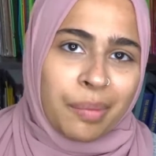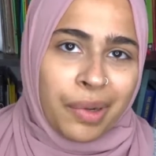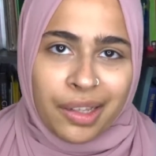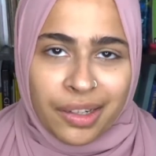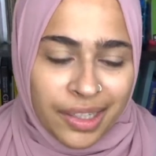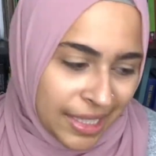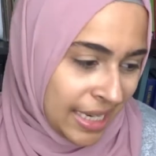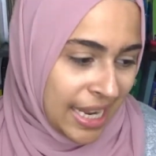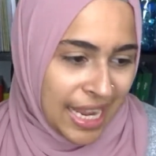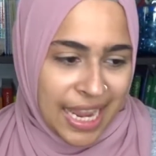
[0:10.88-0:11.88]
and motherhood
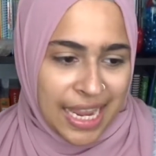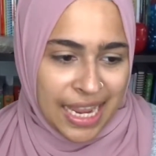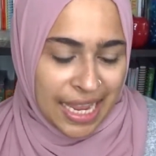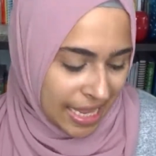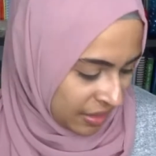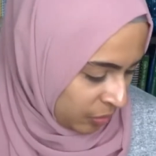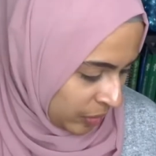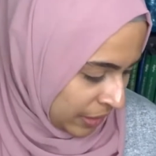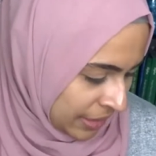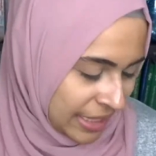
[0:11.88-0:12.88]
and the
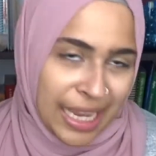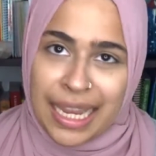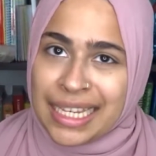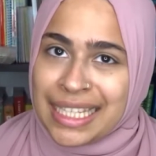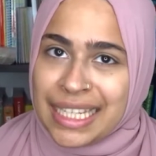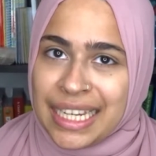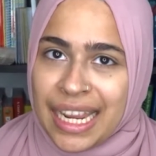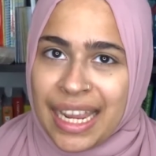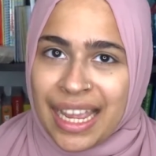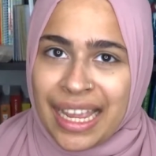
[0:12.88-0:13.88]
works. And
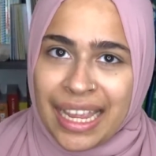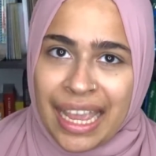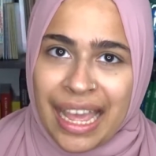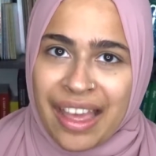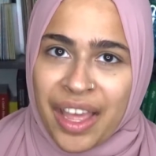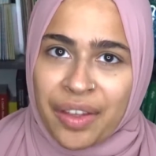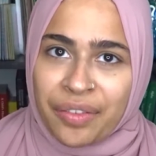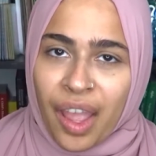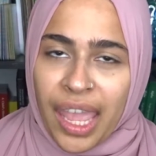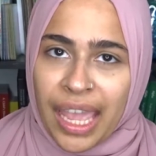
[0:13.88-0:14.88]
today I
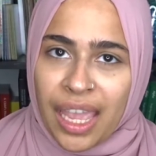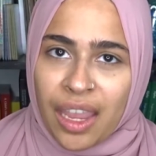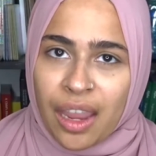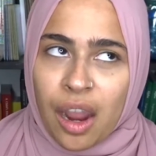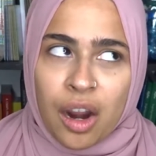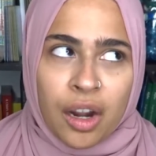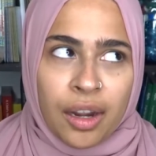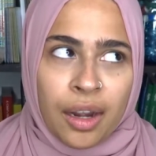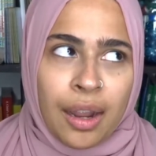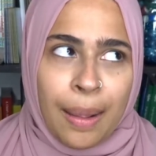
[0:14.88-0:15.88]
have
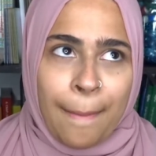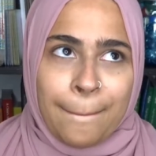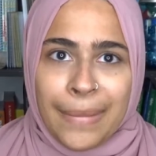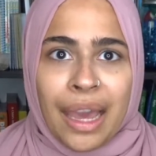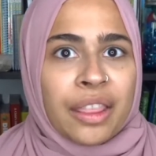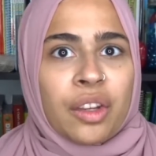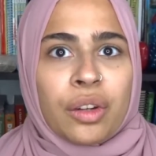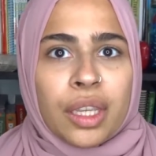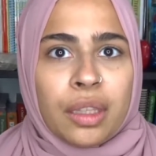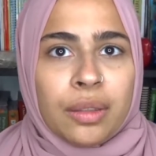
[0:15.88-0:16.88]
our math
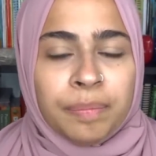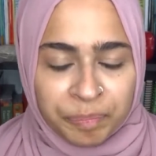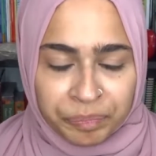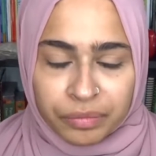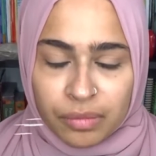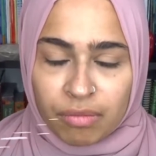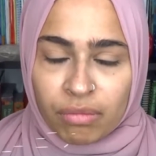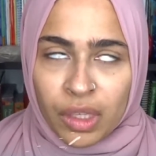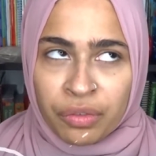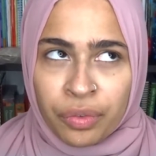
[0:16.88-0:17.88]
curriculum
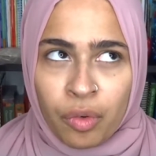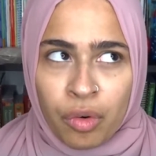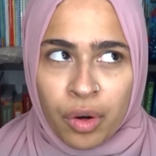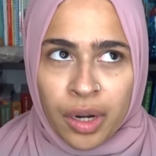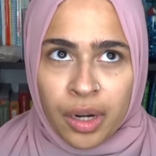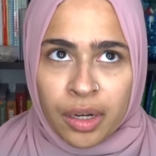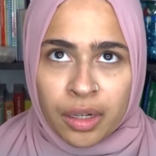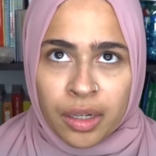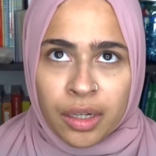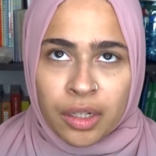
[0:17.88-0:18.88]

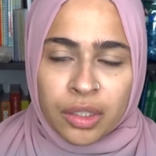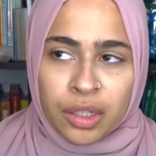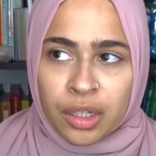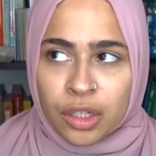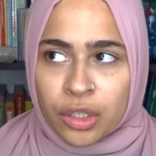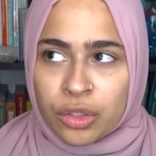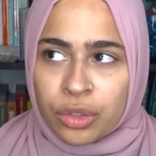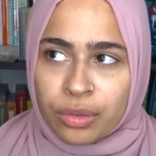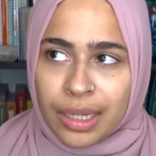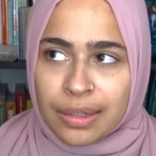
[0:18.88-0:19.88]
for the year
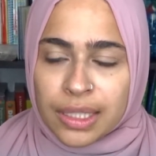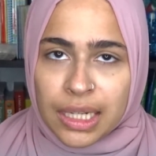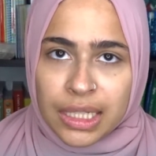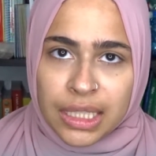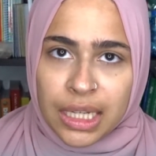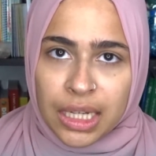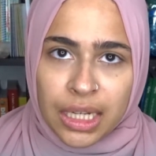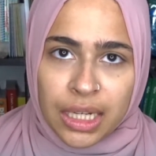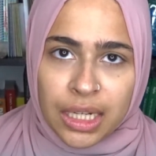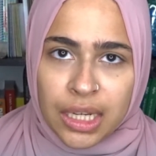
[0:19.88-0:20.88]

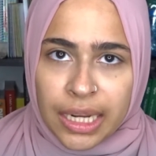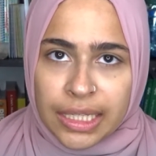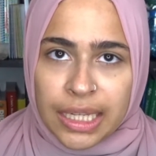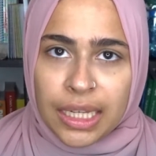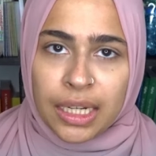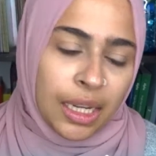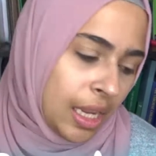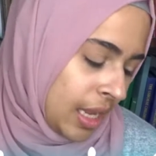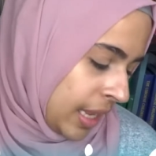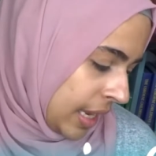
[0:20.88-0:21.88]
2018-19.
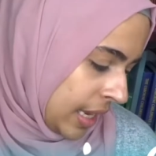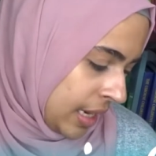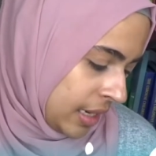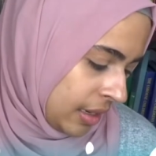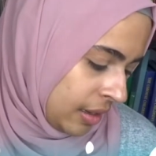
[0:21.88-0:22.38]
And